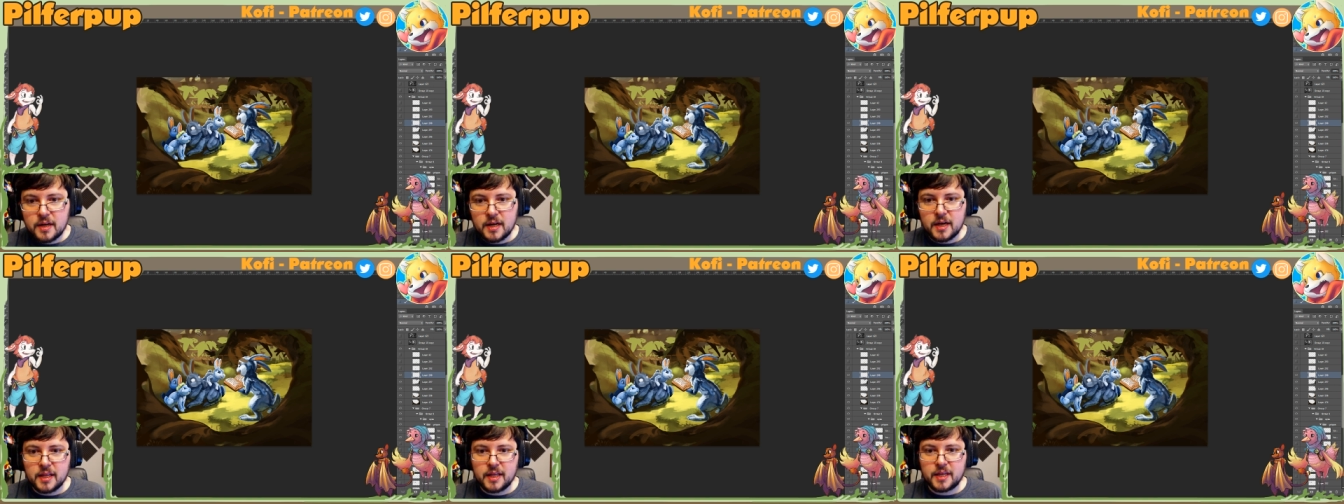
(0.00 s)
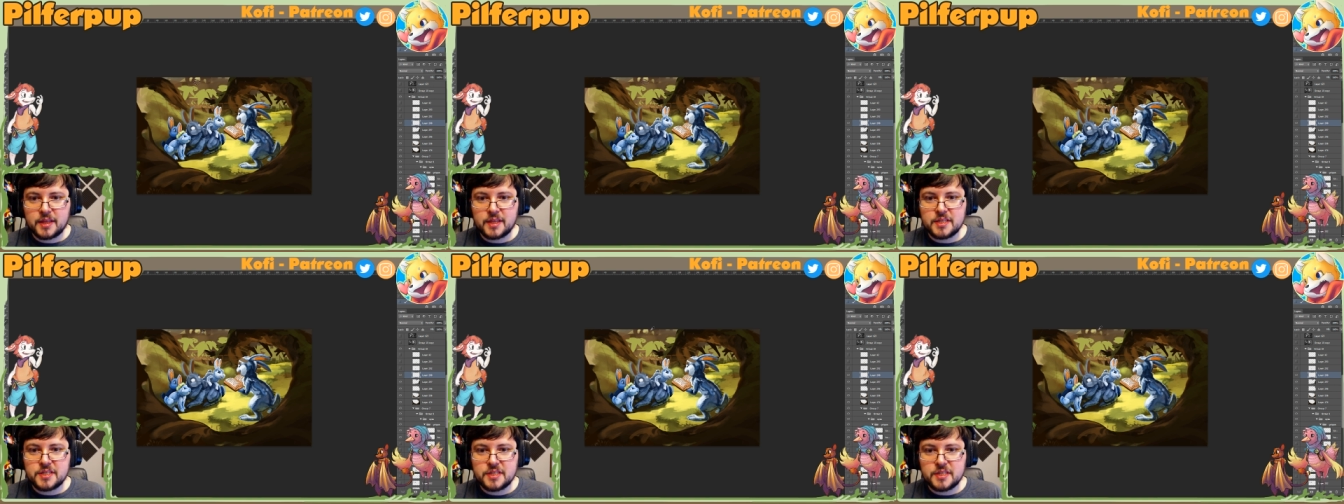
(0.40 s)
I like
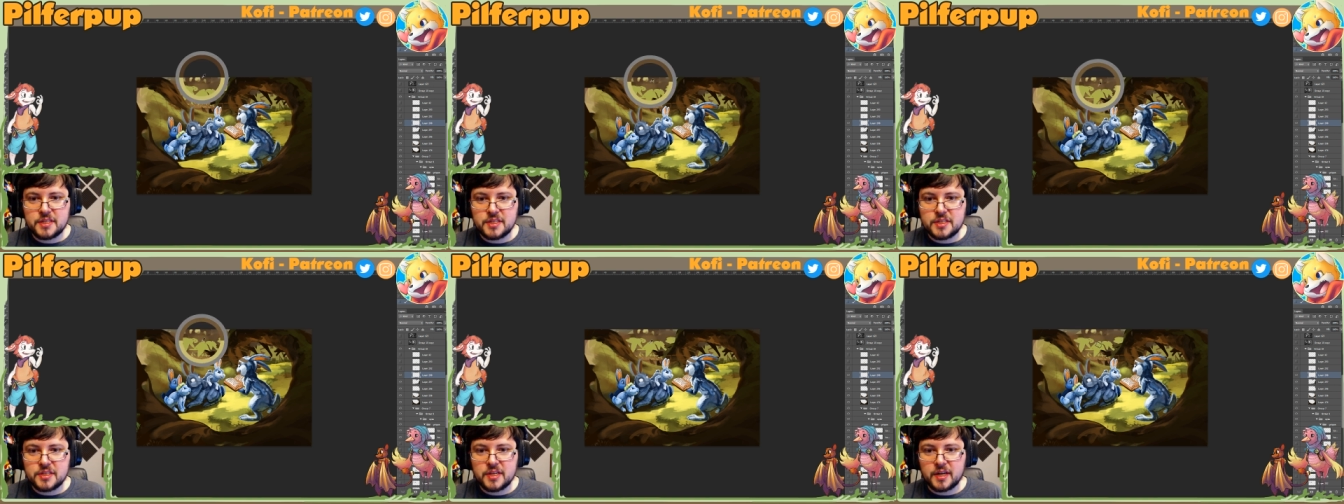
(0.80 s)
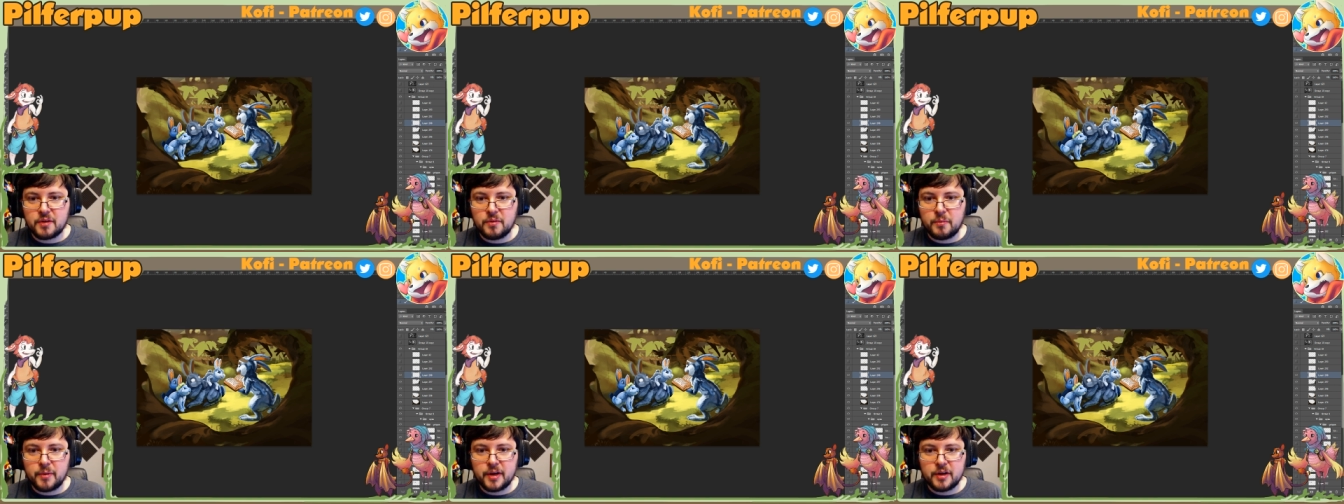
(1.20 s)
this like
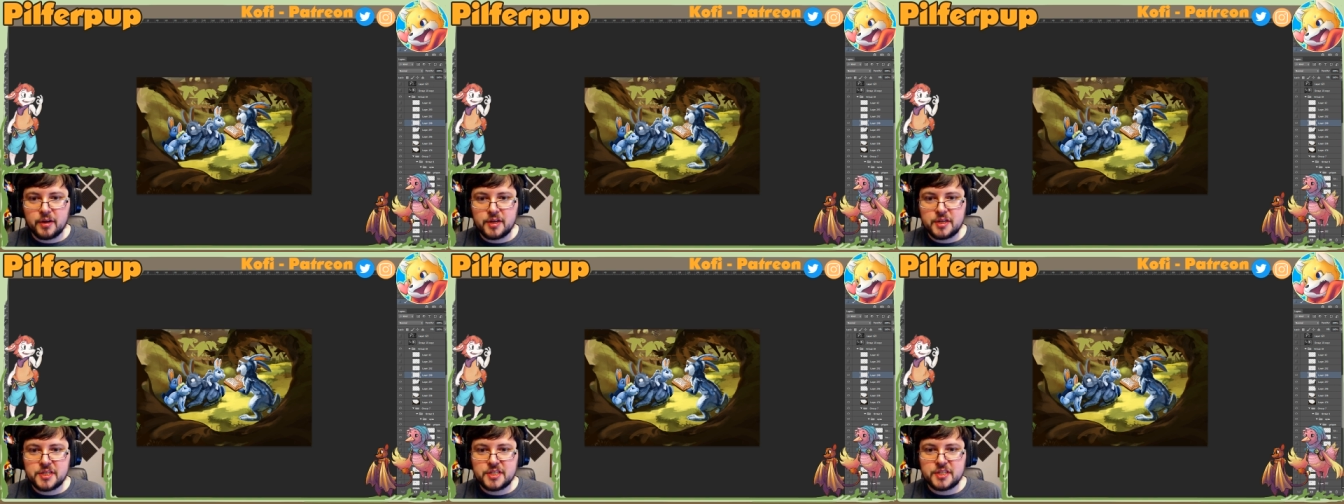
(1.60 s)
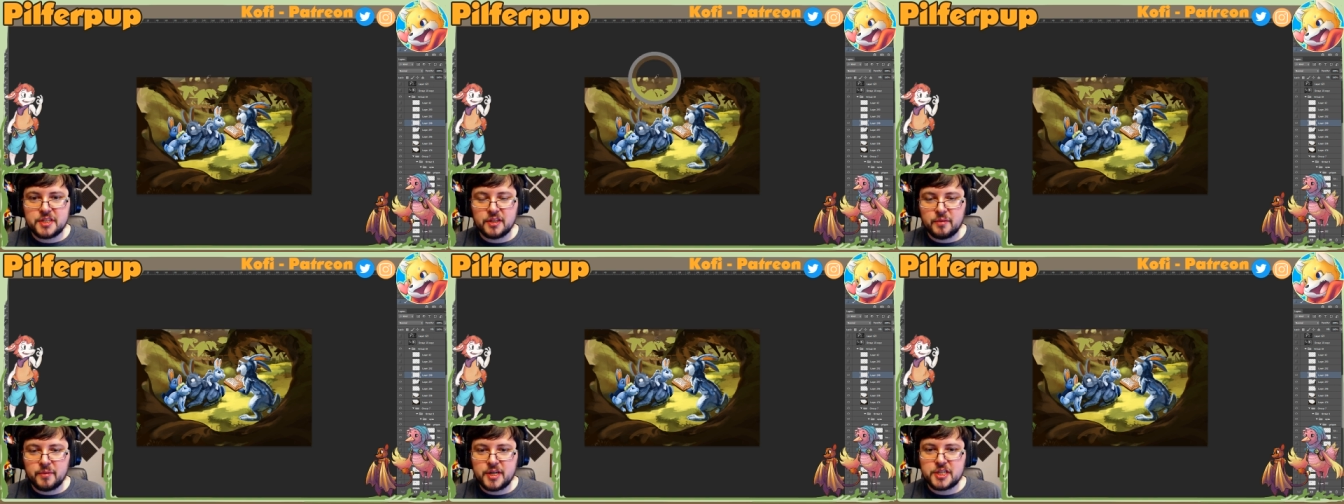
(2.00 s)
weird
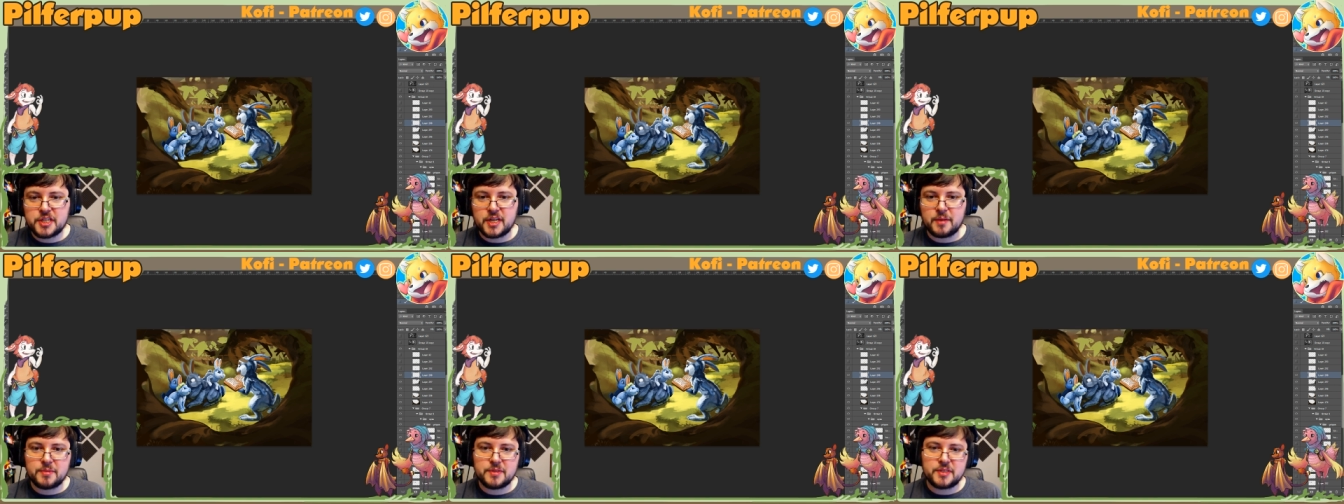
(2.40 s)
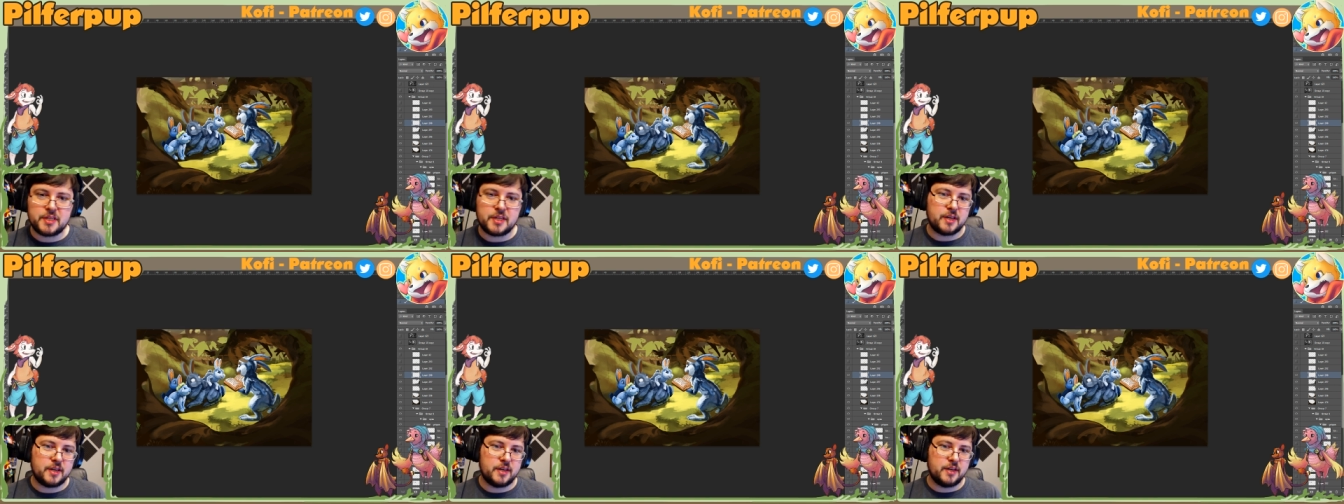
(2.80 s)
silhouette shapes
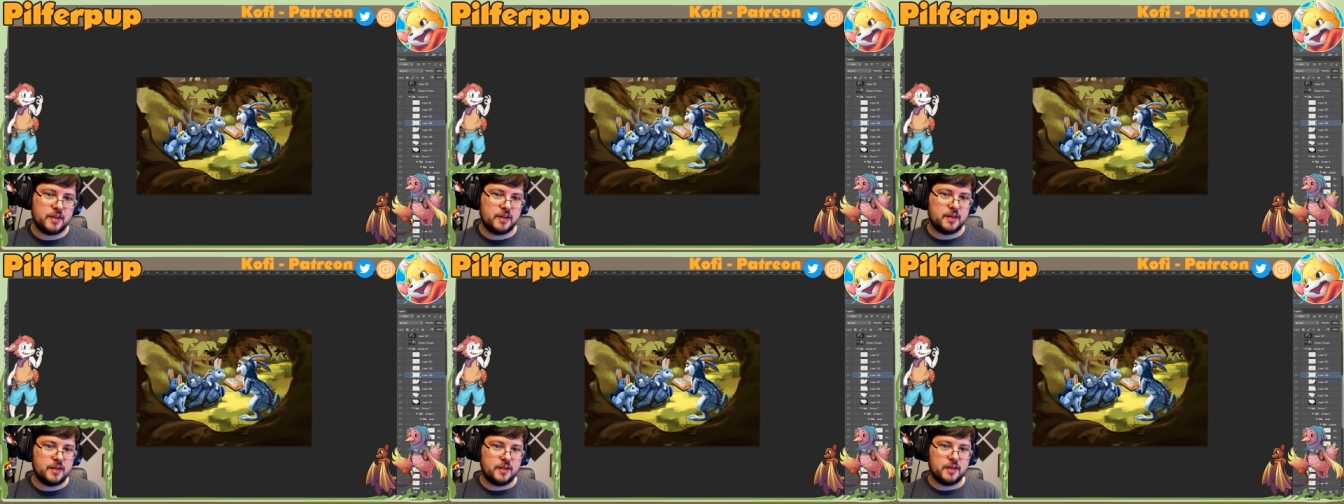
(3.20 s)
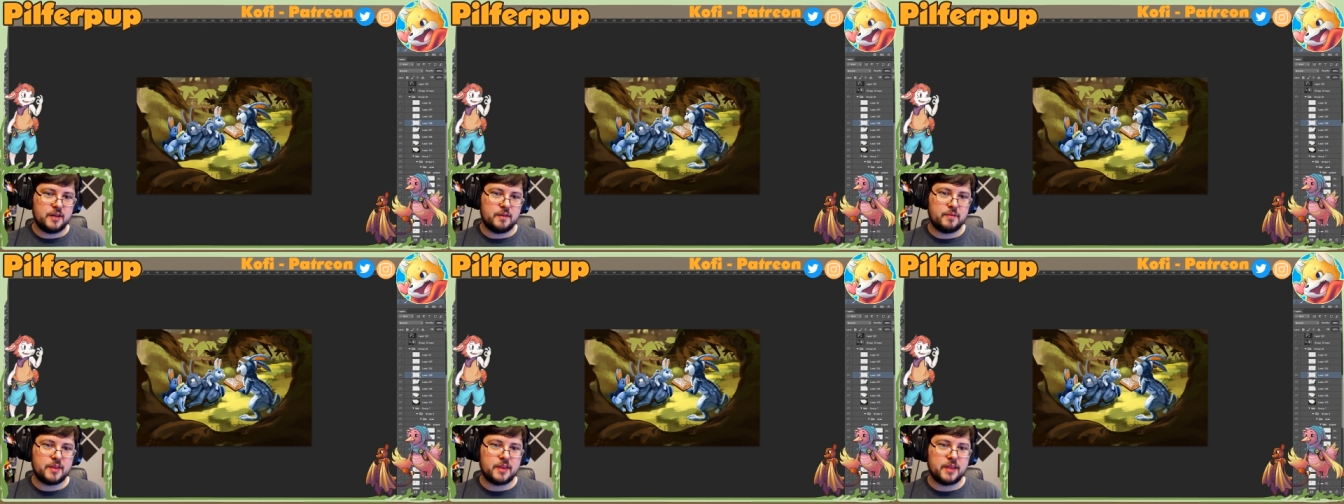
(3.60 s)
here,
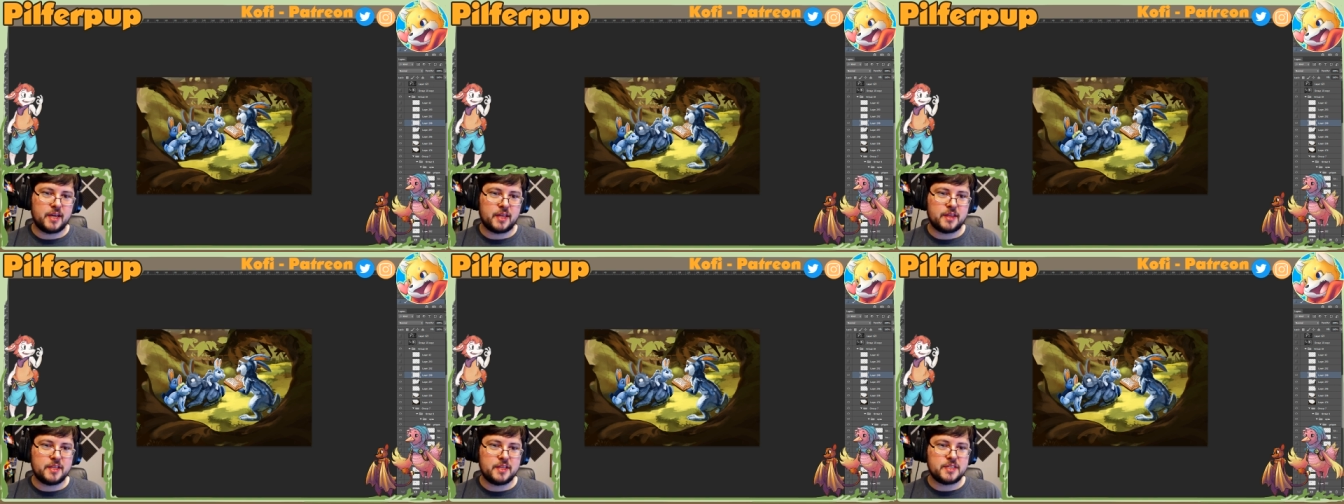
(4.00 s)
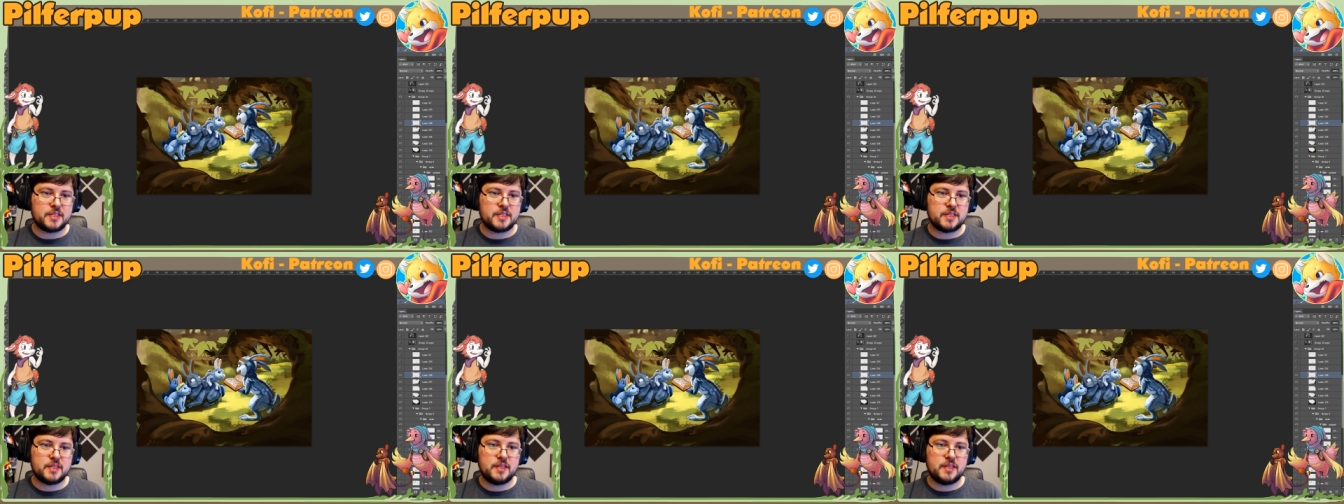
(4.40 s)
with like
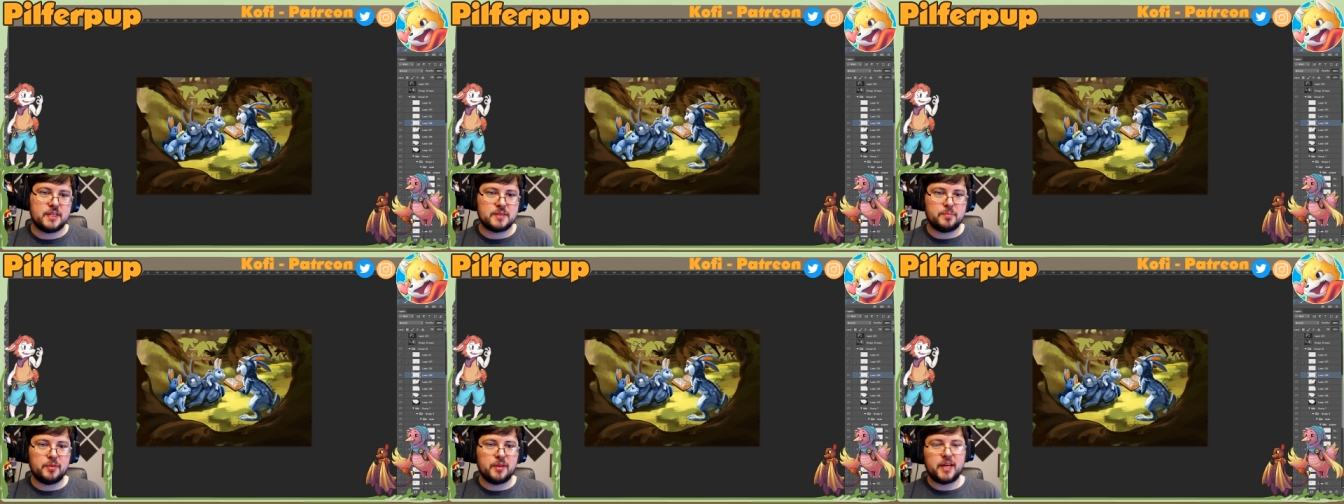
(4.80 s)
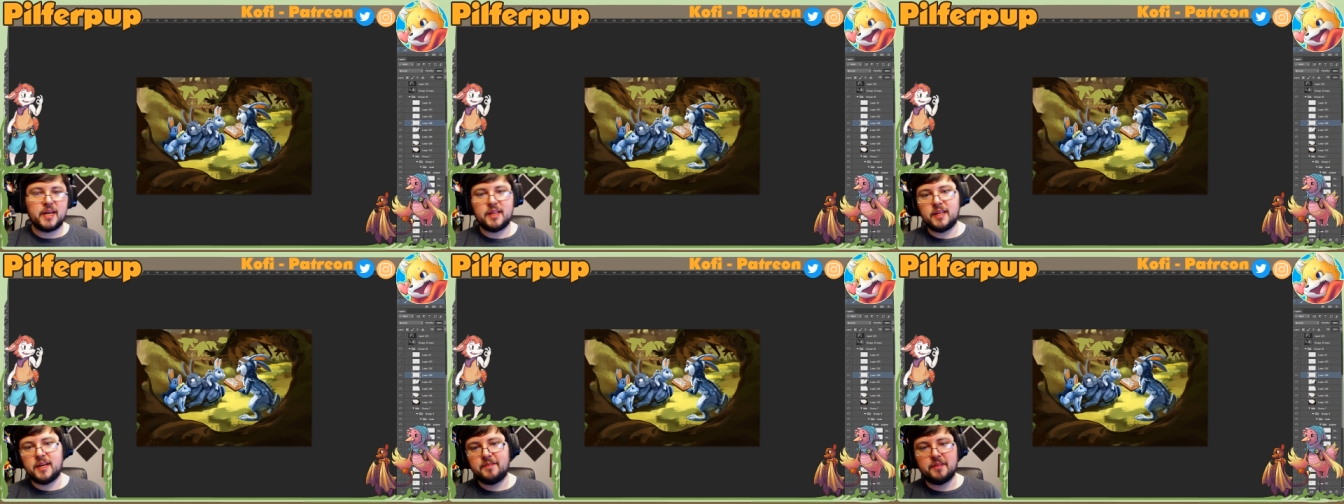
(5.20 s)
this
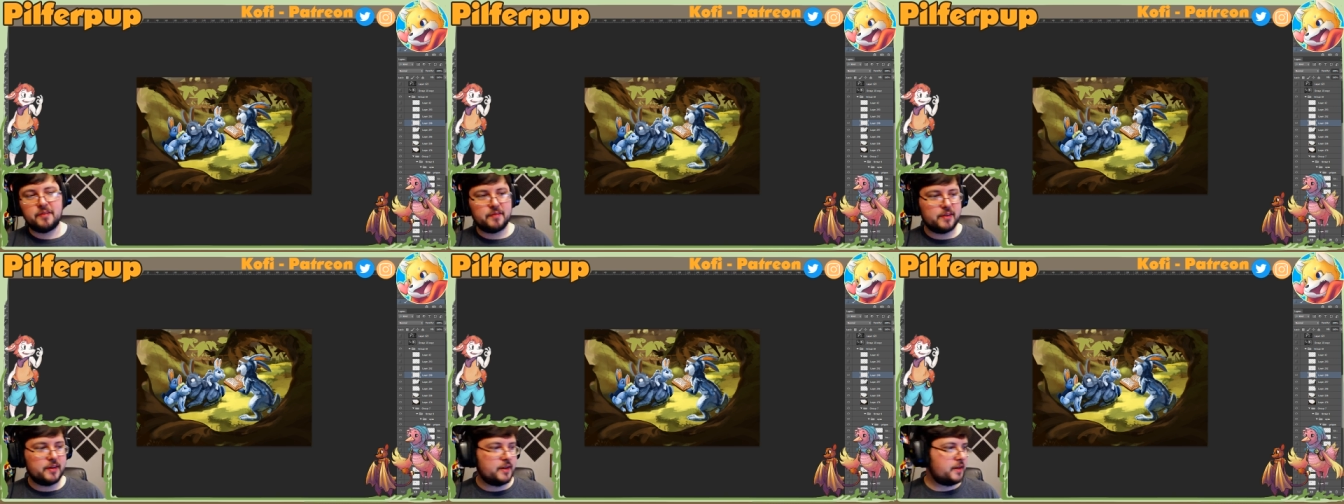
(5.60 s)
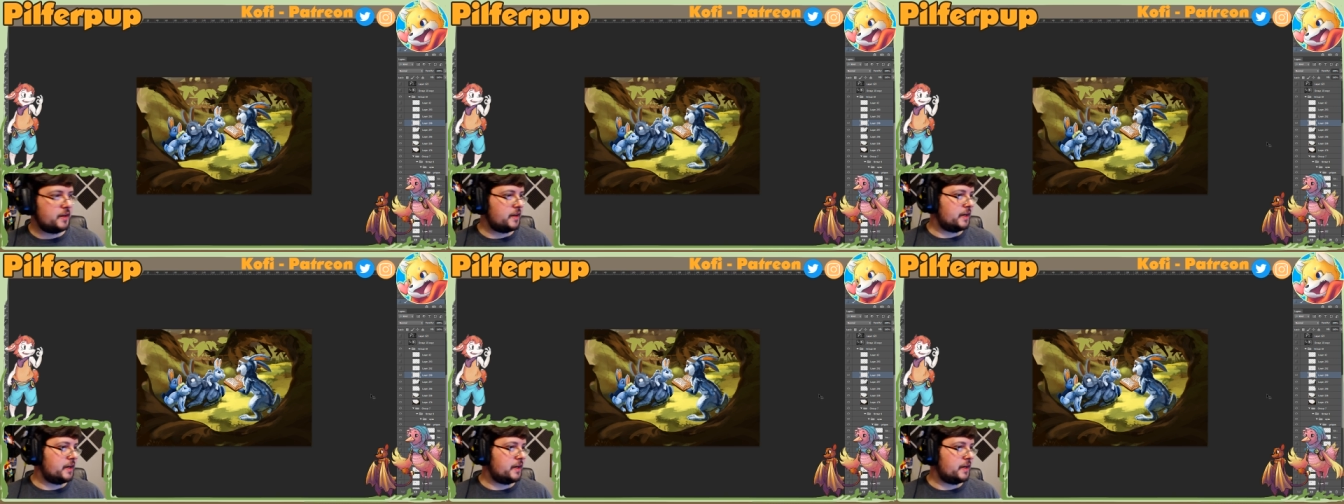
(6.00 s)
plant life over it.